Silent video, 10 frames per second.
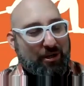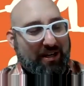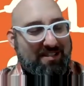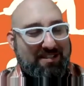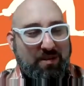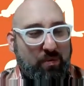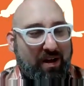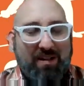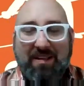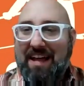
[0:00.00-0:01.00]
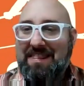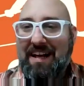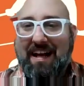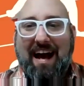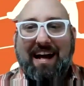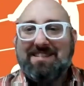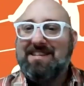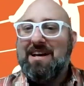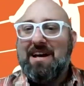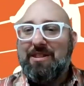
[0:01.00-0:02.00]
You're going to see Will and the
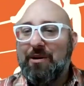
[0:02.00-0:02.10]
guys.